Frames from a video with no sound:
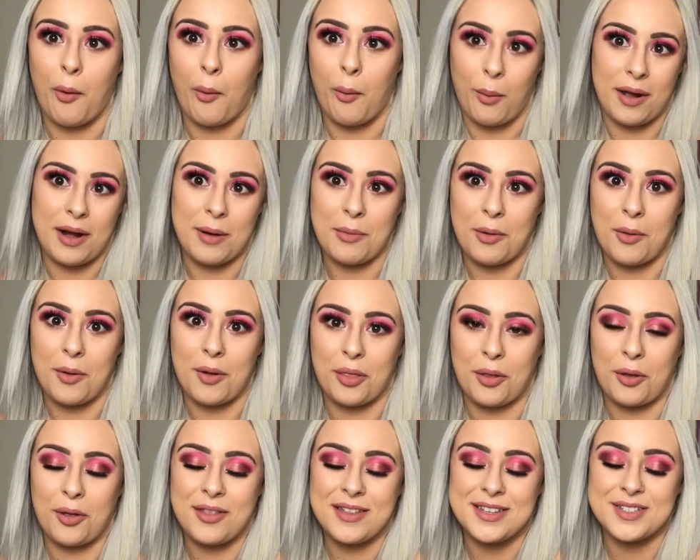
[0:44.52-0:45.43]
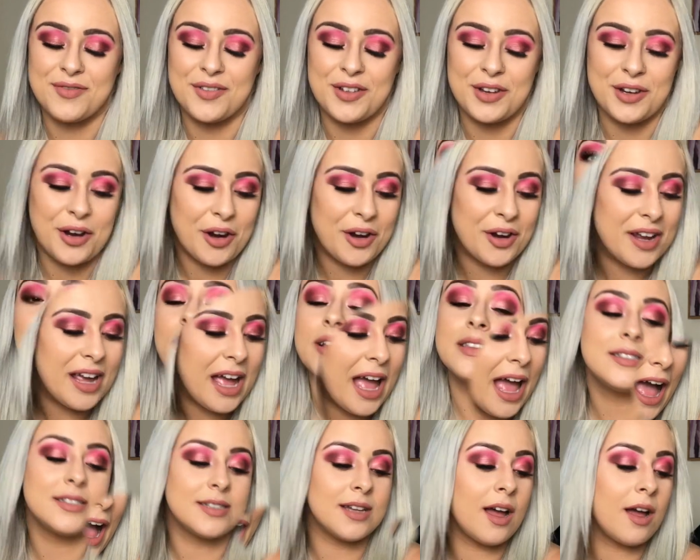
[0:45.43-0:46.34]
when I'm going through this video. So
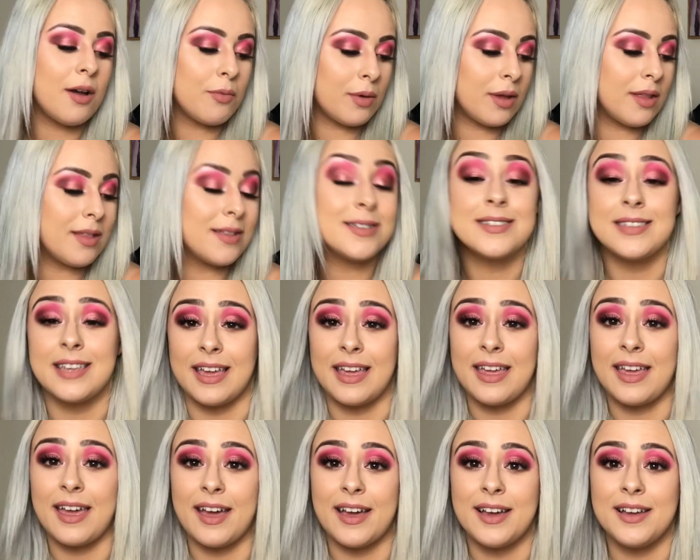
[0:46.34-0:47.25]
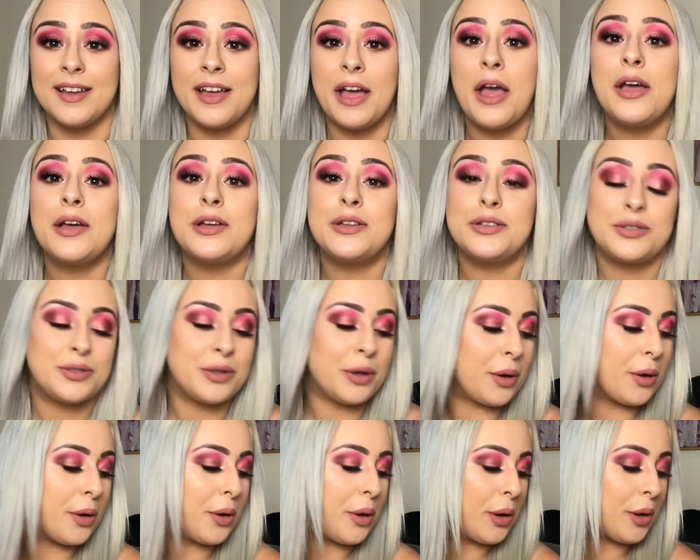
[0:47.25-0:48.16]
let's start with skincare.
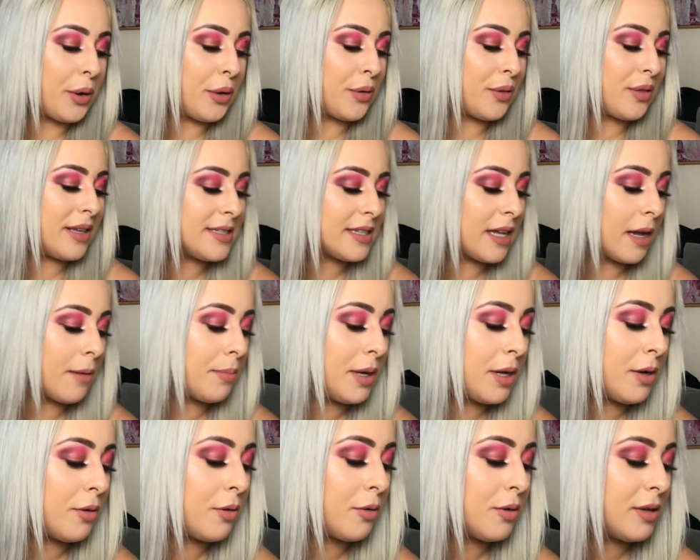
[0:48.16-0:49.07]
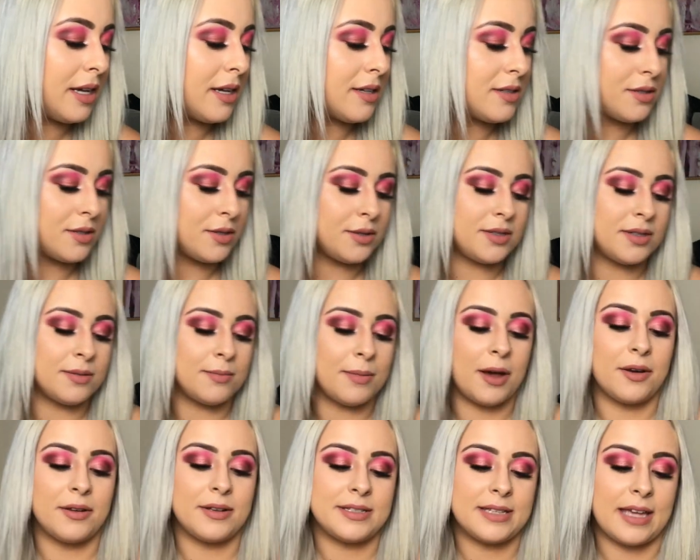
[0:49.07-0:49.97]
So this company called Yes Two
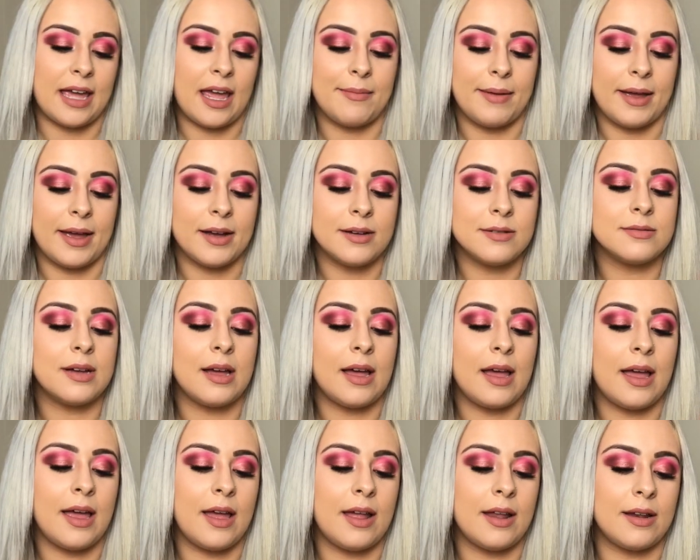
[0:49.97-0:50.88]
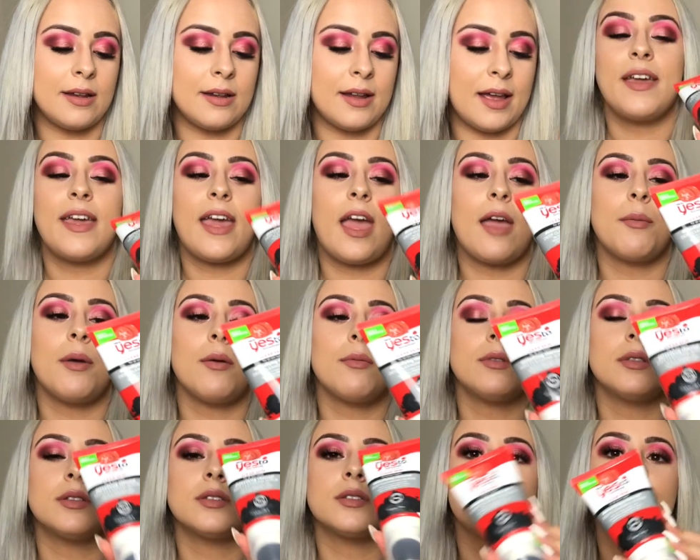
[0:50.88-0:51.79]
Tomatoes came out, and they came out
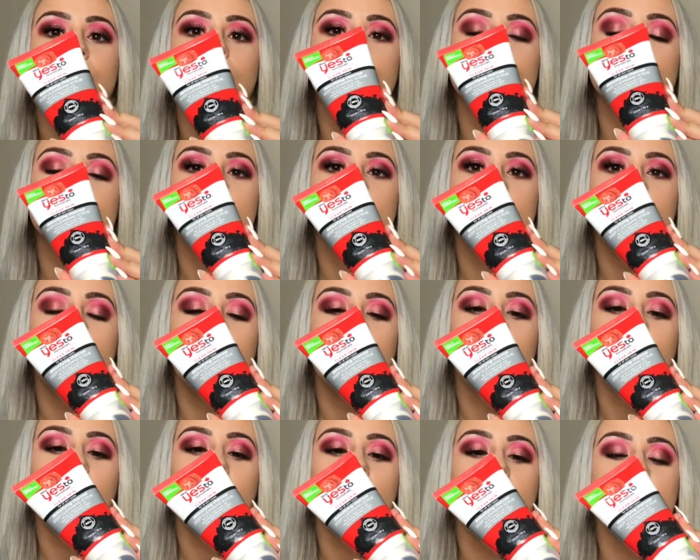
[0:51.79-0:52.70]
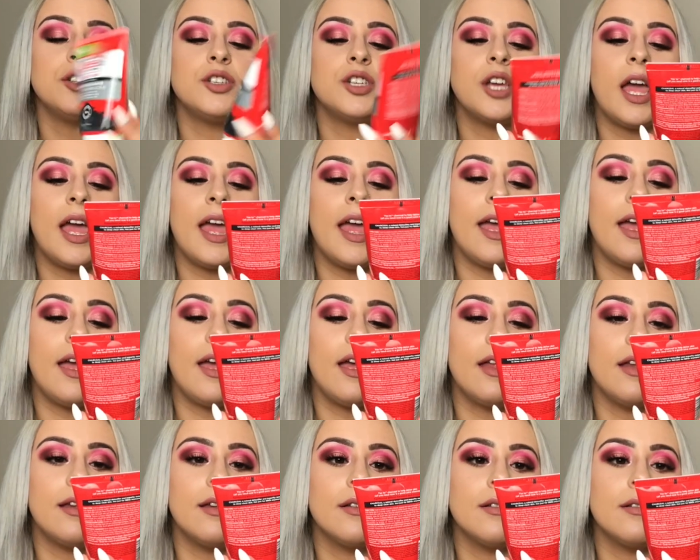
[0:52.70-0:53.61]
with this full skincare range,
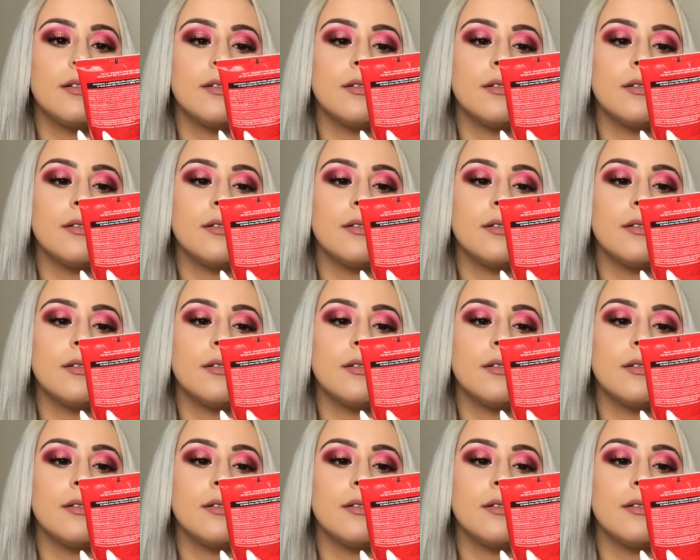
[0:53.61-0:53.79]
and